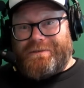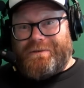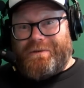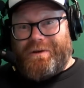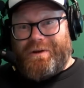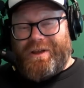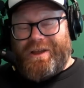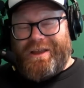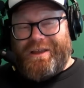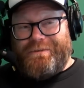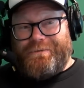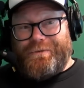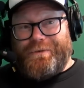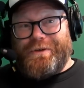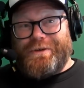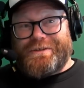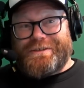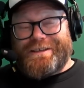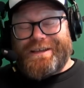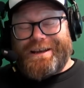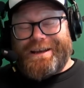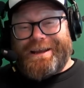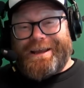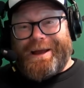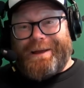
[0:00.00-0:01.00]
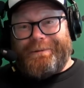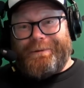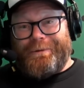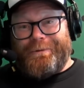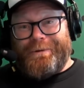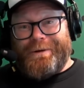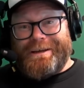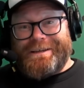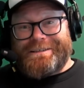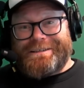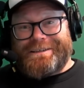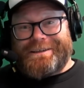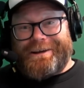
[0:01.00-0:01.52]
If you said a couple of
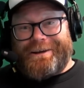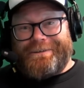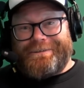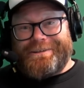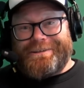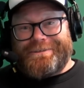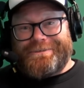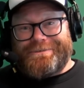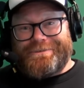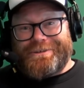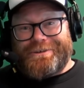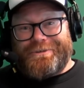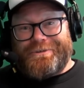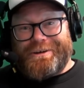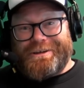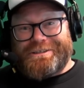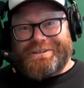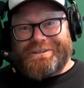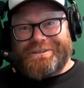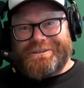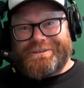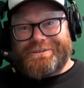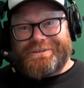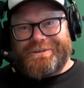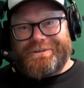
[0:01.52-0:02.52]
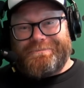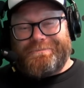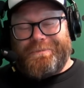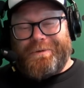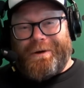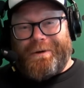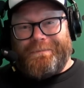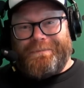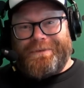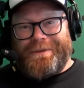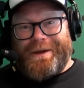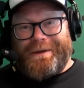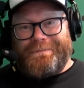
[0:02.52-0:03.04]
weeks ago, and this was a question that sort of
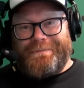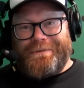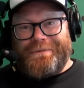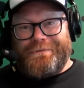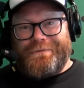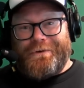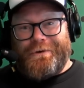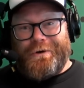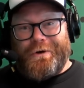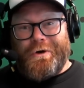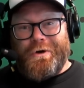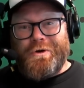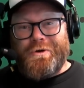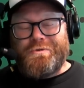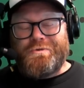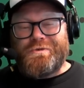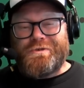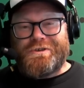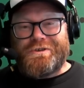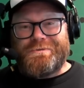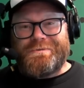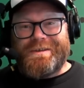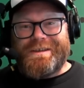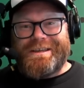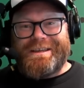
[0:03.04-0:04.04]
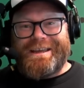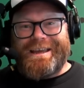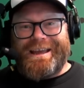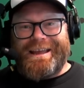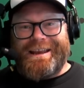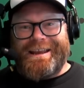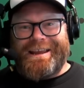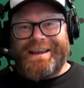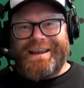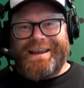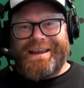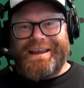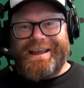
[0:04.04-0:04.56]
popped up before, who would you be
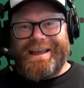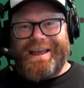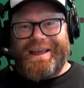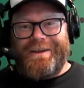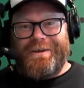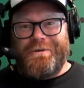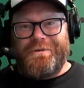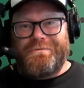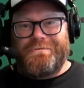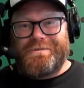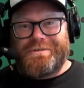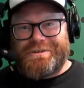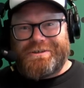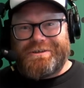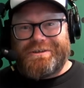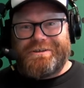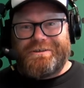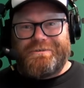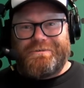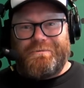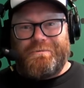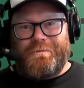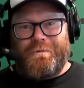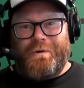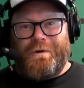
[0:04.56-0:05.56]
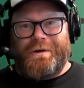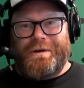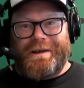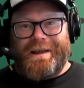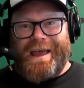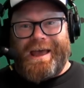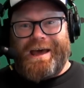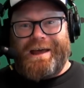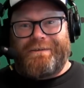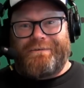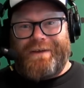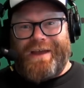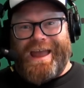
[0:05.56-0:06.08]
getting, who would you want
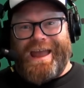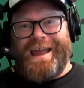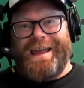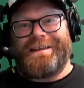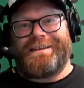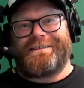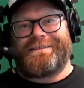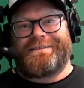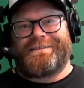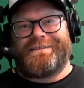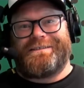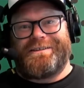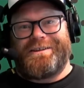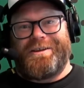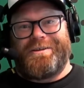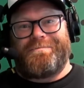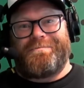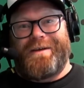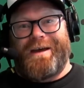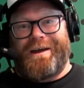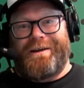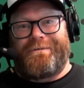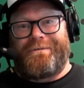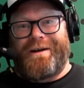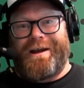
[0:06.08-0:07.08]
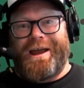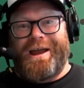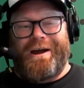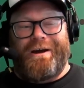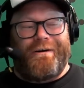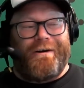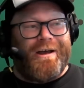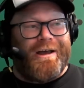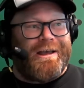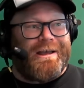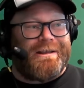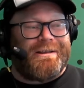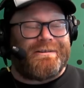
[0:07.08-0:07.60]
out of Anderson and Matt Rao?
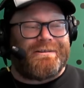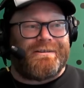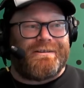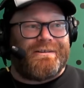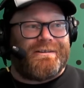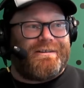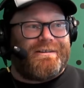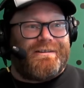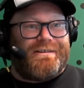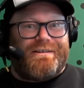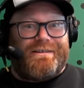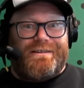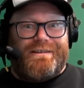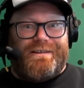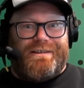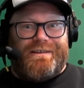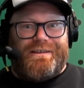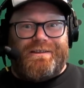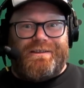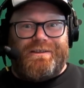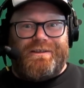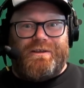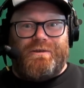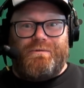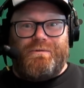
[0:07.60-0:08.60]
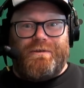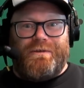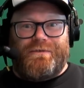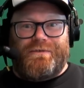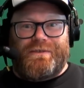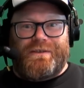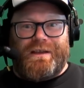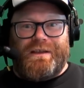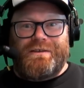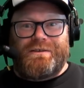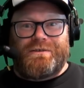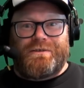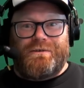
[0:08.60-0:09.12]
And you would have
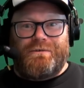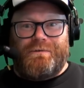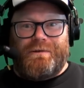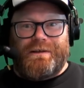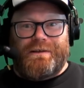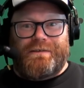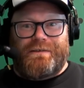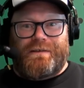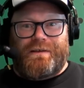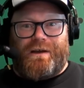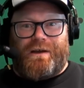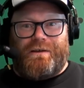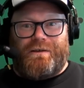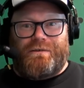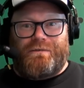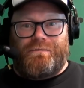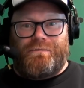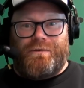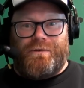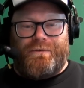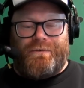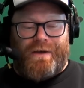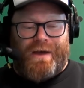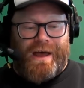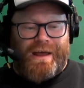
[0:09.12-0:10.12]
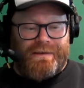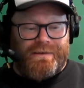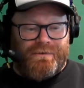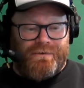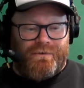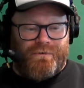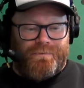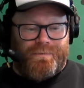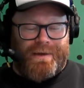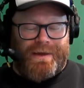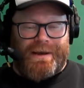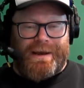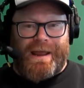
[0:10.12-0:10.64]
said 2 weeks ago, would have had to
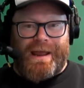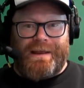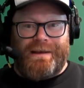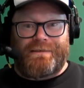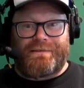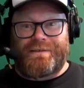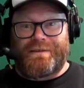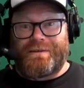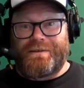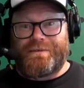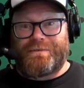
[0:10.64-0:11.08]
have been Anderson. It's